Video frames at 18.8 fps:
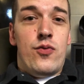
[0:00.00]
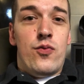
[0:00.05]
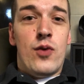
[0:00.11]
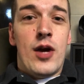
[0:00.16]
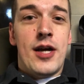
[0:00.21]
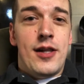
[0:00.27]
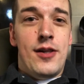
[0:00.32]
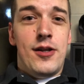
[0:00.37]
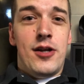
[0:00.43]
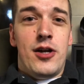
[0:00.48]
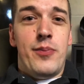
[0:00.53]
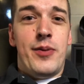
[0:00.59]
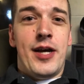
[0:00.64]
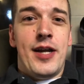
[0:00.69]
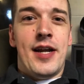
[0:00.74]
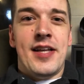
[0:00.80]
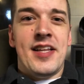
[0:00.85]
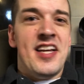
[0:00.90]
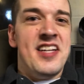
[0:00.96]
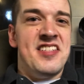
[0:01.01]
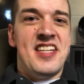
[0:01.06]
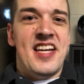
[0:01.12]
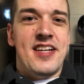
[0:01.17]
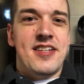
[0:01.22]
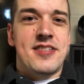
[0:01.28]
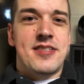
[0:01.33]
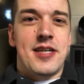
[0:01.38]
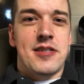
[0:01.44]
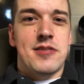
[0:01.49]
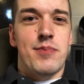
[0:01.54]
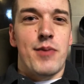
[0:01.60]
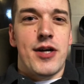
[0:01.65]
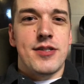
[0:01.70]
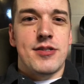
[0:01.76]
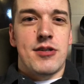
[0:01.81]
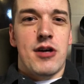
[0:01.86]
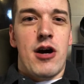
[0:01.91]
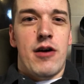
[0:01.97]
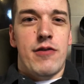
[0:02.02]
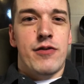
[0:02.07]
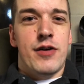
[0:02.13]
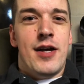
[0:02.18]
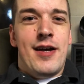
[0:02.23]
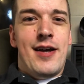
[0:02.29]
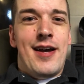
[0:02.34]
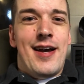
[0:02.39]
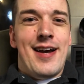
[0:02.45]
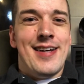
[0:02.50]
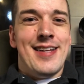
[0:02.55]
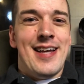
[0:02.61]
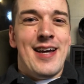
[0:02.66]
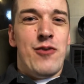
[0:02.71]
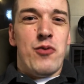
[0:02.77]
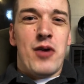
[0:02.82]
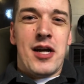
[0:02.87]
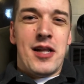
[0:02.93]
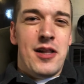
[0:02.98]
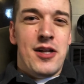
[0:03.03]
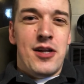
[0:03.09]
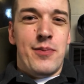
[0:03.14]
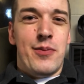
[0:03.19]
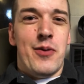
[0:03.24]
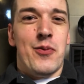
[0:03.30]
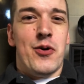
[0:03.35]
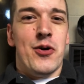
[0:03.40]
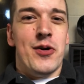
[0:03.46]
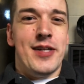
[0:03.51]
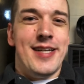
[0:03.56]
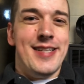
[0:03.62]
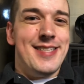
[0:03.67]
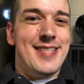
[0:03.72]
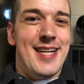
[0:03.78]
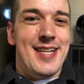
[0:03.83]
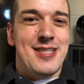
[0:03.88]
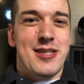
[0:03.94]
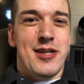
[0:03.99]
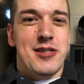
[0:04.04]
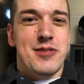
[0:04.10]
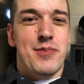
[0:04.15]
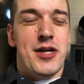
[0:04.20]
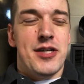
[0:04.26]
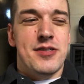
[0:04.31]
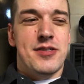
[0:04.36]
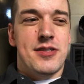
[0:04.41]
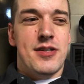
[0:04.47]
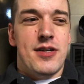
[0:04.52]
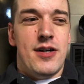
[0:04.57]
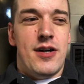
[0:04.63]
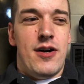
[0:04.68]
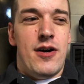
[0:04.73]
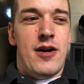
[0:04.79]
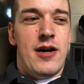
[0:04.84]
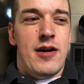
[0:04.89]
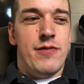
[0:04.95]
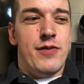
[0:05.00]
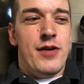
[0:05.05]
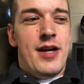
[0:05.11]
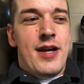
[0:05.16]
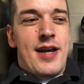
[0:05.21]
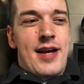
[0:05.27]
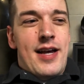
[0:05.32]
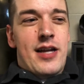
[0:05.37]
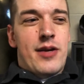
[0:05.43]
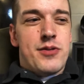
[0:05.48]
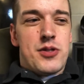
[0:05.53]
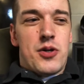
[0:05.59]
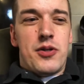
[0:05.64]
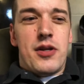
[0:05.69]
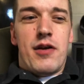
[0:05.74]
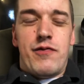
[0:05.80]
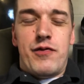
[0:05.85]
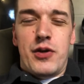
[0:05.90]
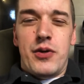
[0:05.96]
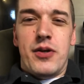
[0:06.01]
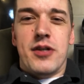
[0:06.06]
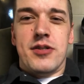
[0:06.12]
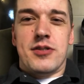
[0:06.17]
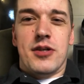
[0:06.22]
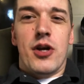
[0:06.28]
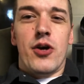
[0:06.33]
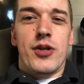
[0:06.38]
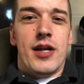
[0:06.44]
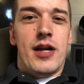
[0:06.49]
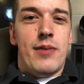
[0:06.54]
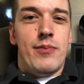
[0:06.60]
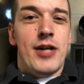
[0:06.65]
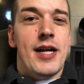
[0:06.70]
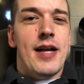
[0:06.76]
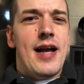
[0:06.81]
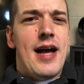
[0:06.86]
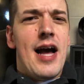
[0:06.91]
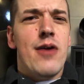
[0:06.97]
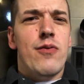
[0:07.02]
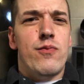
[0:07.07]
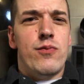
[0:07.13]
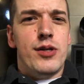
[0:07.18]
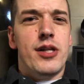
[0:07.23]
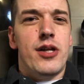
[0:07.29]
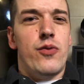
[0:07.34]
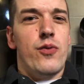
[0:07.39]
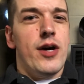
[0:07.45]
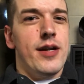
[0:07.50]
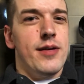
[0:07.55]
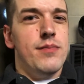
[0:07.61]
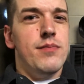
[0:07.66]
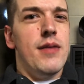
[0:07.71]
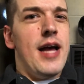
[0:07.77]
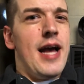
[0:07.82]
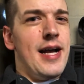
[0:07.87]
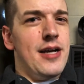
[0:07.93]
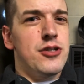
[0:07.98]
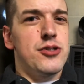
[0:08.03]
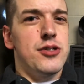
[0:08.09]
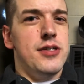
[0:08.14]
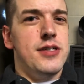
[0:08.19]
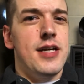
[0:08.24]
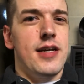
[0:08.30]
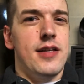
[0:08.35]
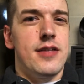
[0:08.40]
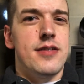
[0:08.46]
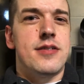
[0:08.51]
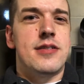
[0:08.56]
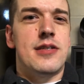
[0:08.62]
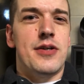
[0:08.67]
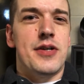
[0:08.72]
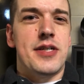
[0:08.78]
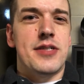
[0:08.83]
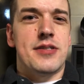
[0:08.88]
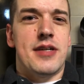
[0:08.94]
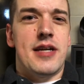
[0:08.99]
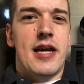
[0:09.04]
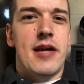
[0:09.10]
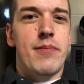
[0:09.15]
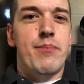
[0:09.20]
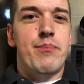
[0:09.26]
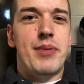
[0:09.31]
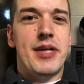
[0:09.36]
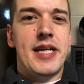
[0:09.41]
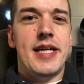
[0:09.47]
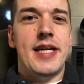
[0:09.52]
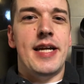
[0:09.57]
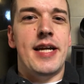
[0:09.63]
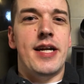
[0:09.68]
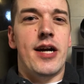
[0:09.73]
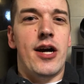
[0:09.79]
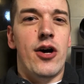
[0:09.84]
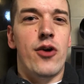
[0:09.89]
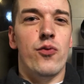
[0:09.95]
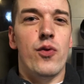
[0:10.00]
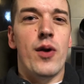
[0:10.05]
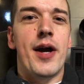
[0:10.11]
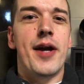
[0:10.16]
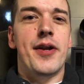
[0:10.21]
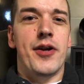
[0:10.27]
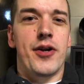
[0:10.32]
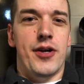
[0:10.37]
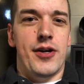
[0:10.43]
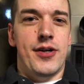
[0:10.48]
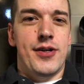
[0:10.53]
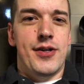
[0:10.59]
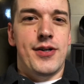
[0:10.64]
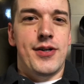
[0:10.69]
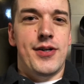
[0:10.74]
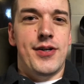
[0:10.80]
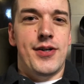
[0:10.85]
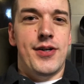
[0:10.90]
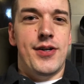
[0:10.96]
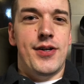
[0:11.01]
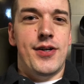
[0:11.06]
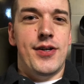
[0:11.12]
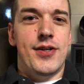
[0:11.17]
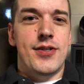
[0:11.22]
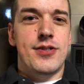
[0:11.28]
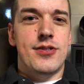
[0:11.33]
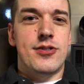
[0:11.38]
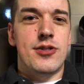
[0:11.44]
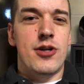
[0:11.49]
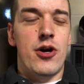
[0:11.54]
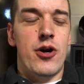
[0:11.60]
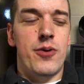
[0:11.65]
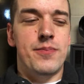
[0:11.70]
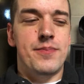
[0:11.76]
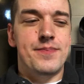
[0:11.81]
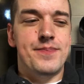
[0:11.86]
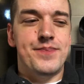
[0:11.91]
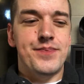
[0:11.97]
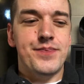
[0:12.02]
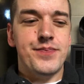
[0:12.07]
write a little bit and then take 6 months off, and then write a little bit more and then take 6 months off. And it was only a few years ago that I'm like, I really want to actually take this seriously and be a writer. So